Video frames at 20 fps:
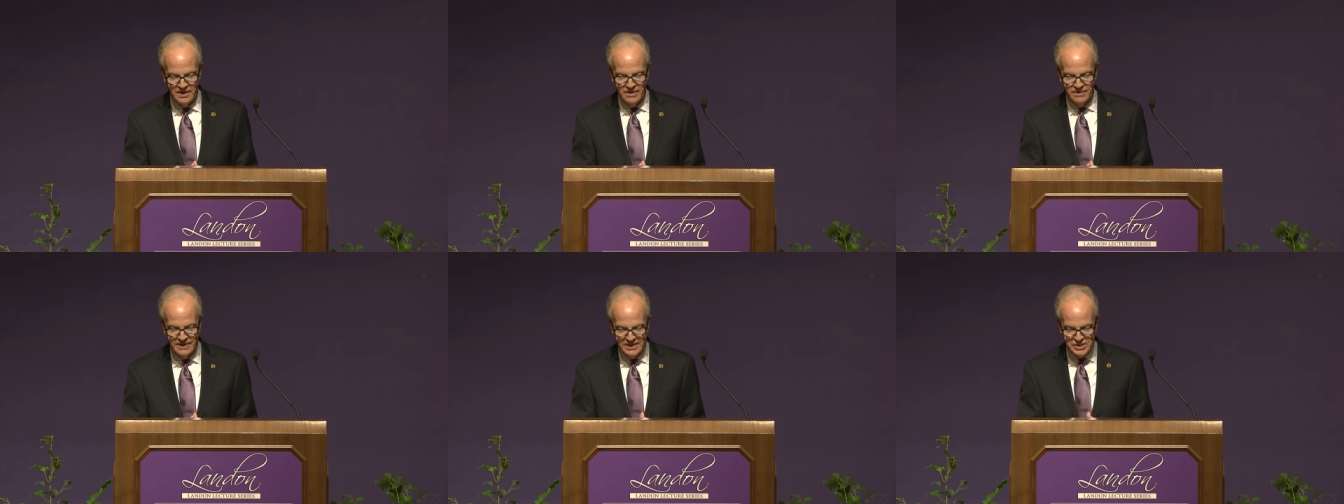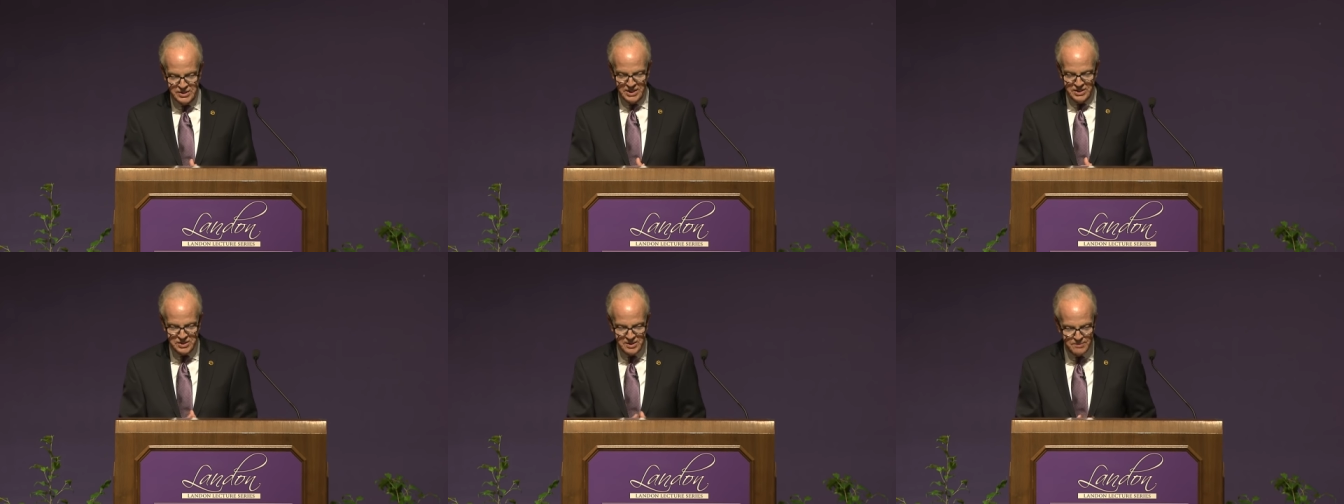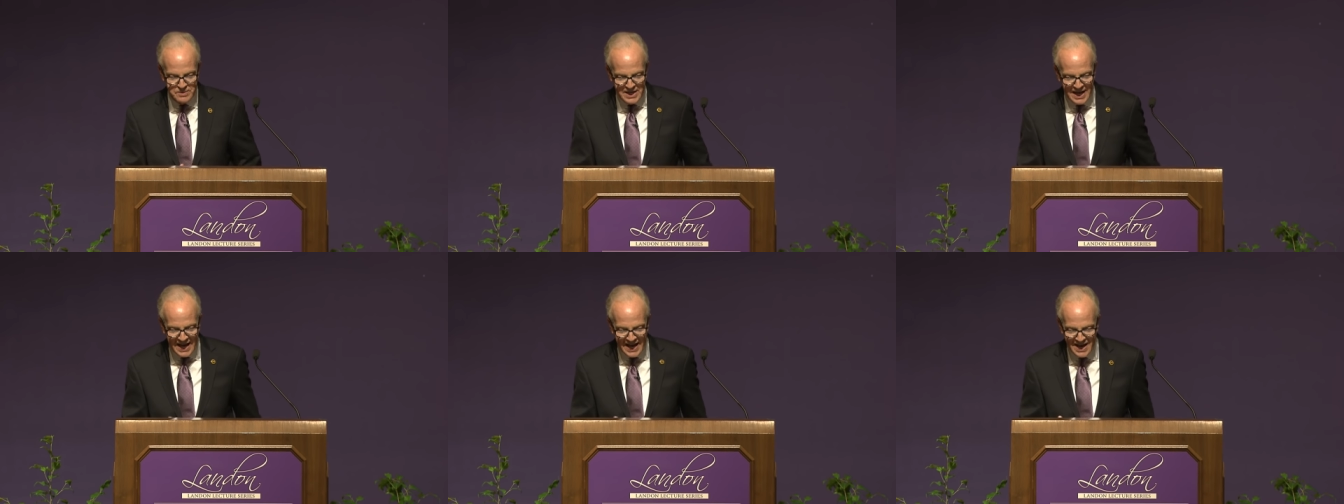These
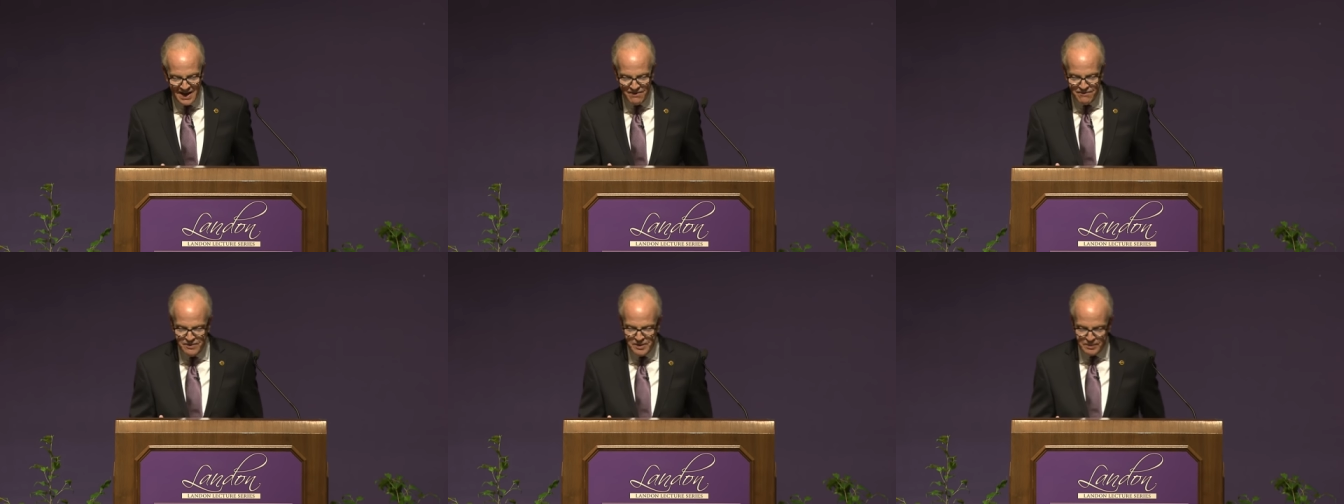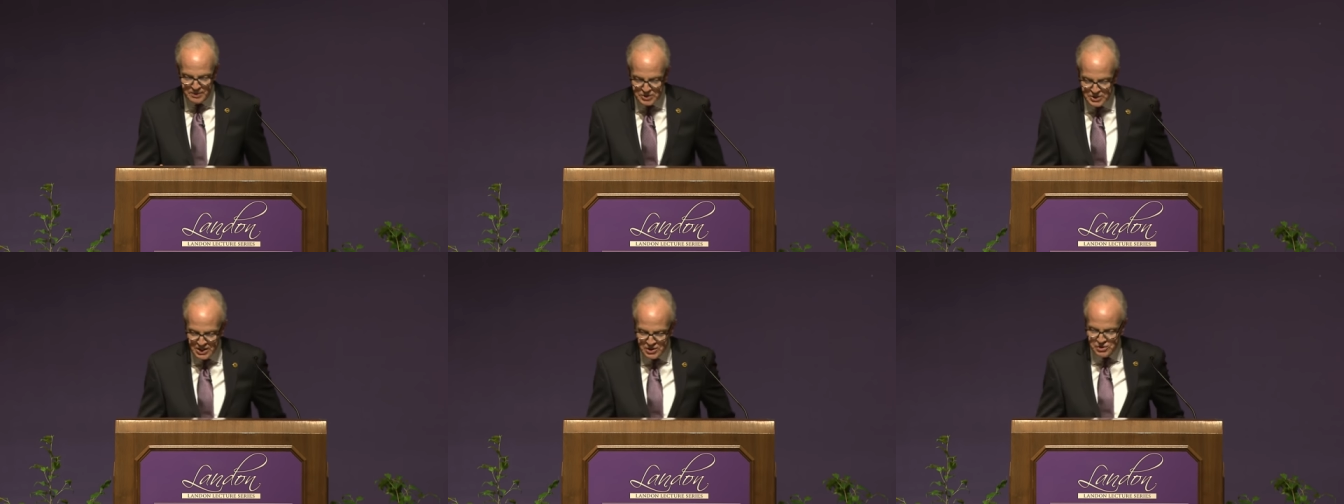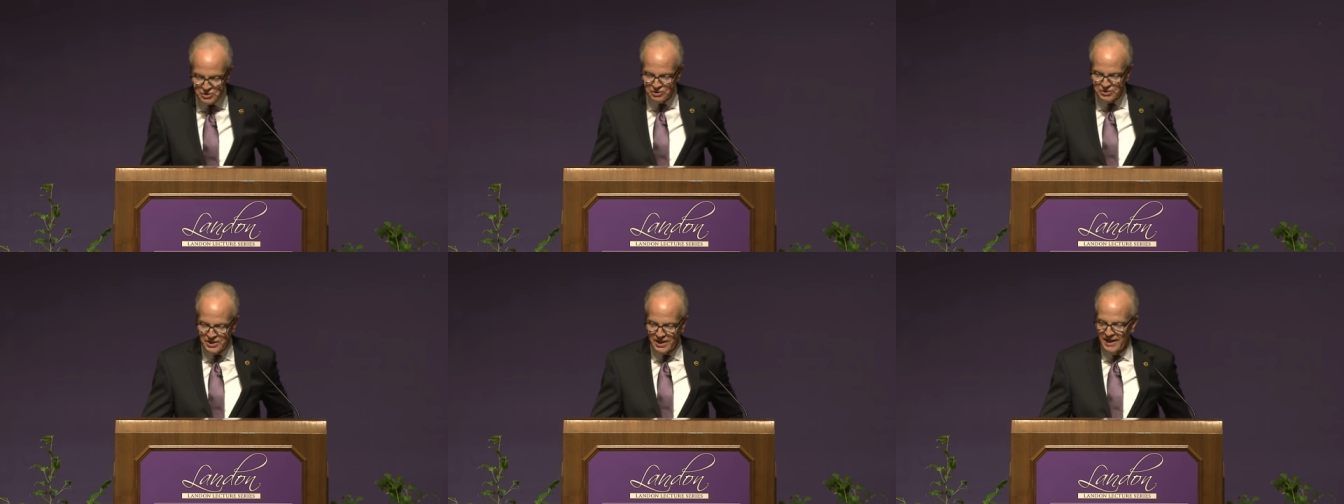systems have the
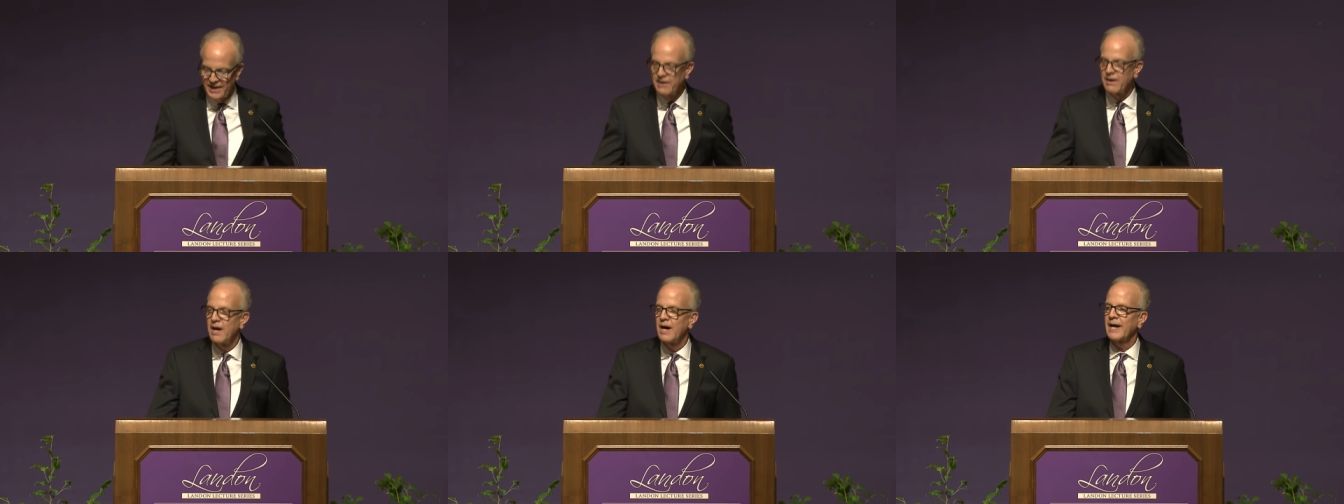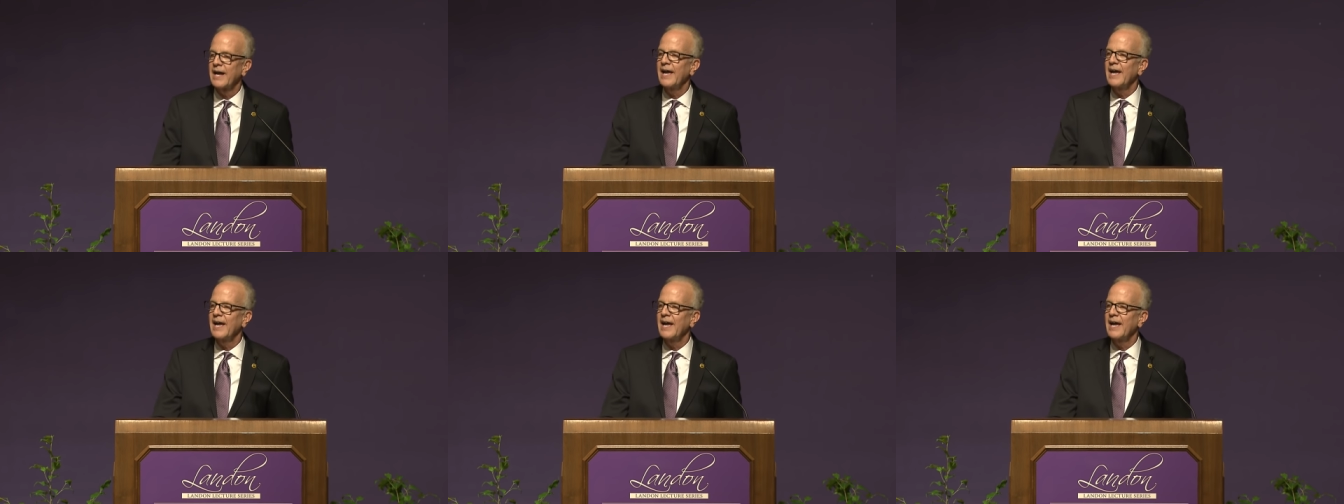potential to unlock